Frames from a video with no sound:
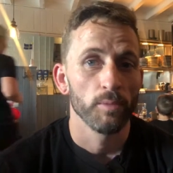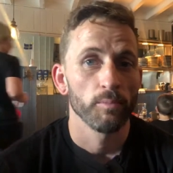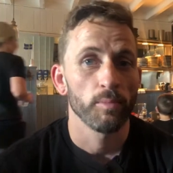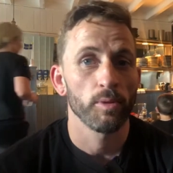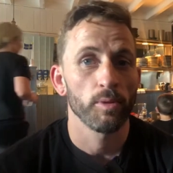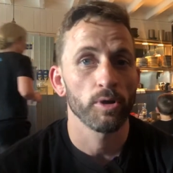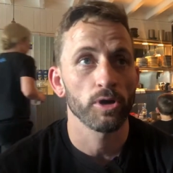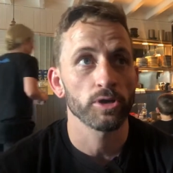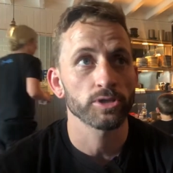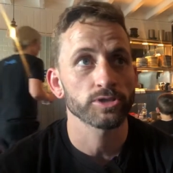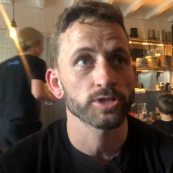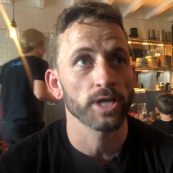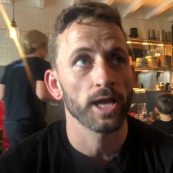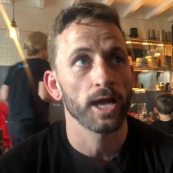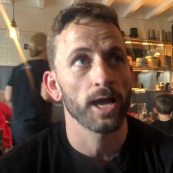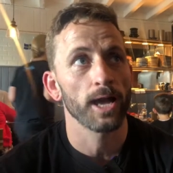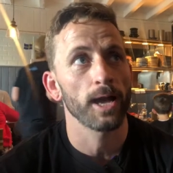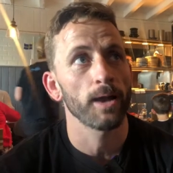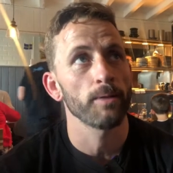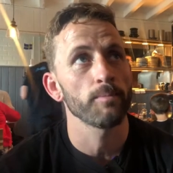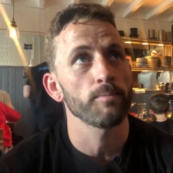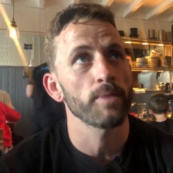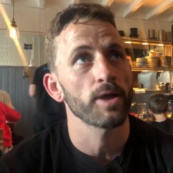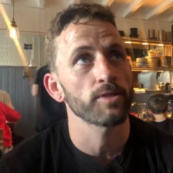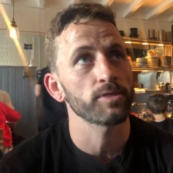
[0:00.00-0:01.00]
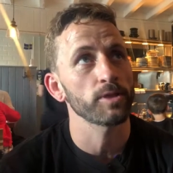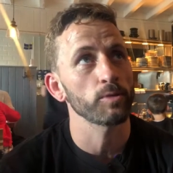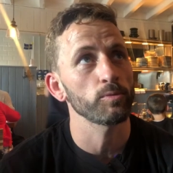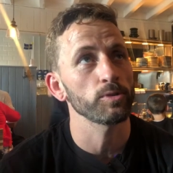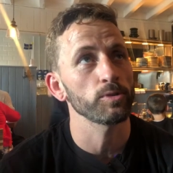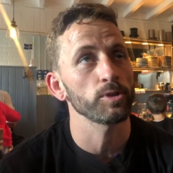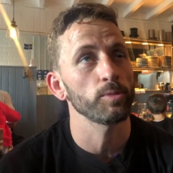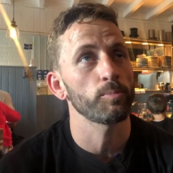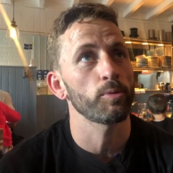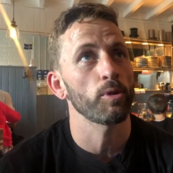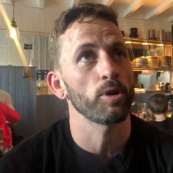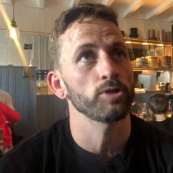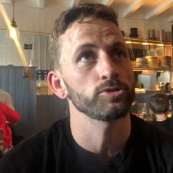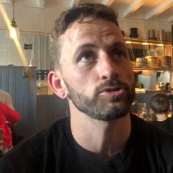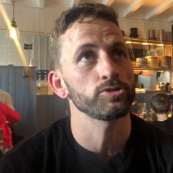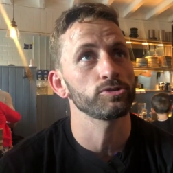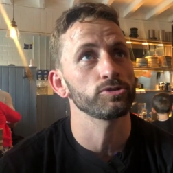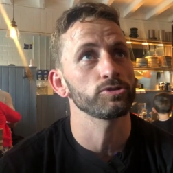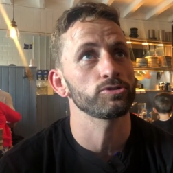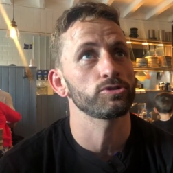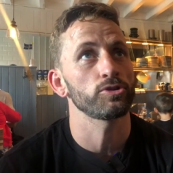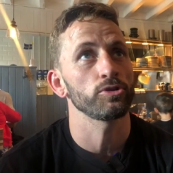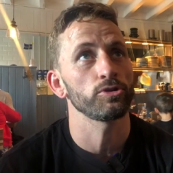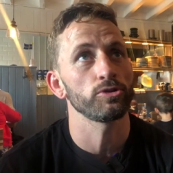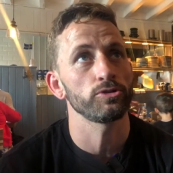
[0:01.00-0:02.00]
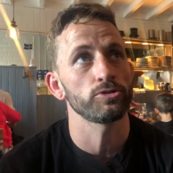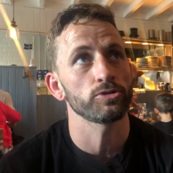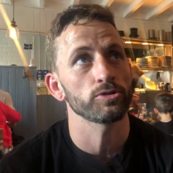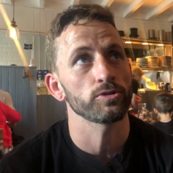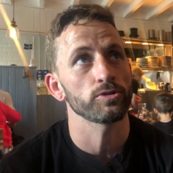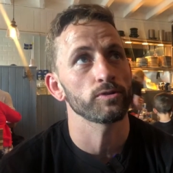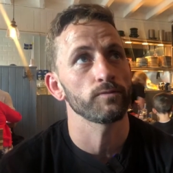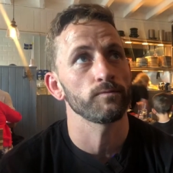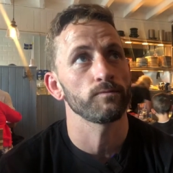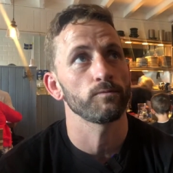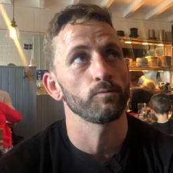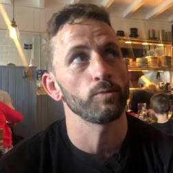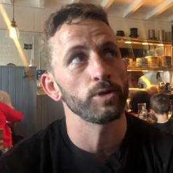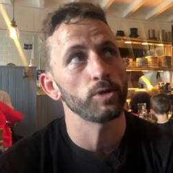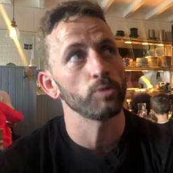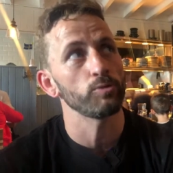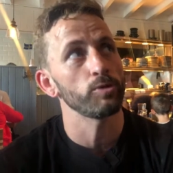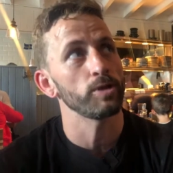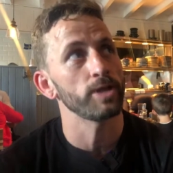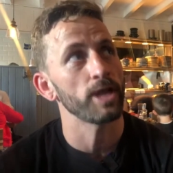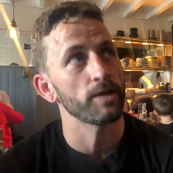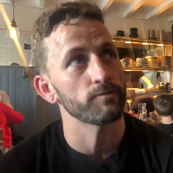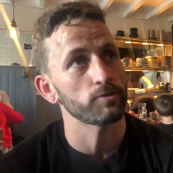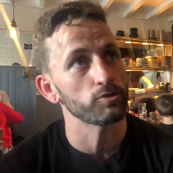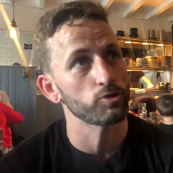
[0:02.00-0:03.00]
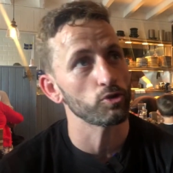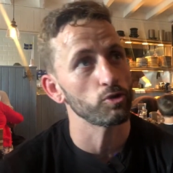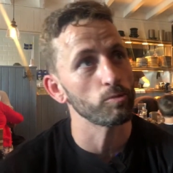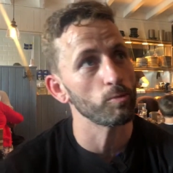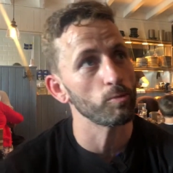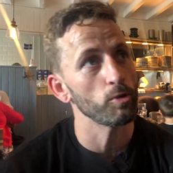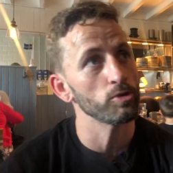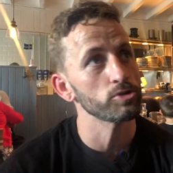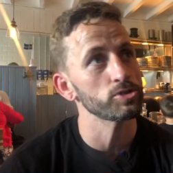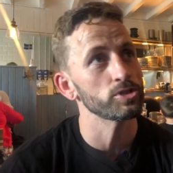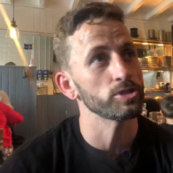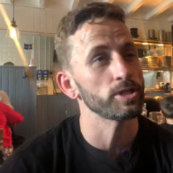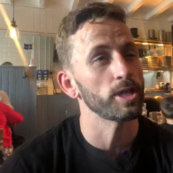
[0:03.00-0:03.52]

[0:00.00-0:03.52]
But um, I think when the produce is good, we don't really have to do much.